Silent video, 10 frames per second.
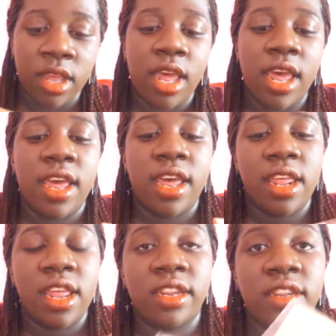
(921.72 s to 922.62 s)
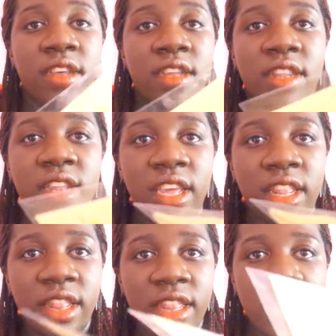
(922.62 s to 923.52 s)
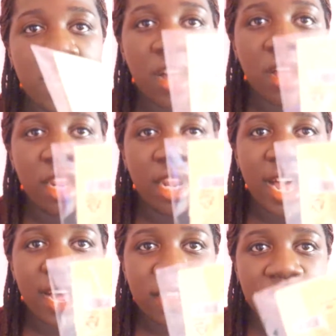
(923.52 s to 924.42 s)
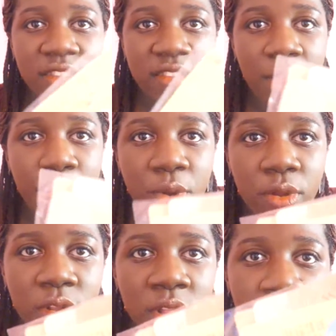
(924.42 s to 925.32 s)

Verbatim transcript: And the, in the last sample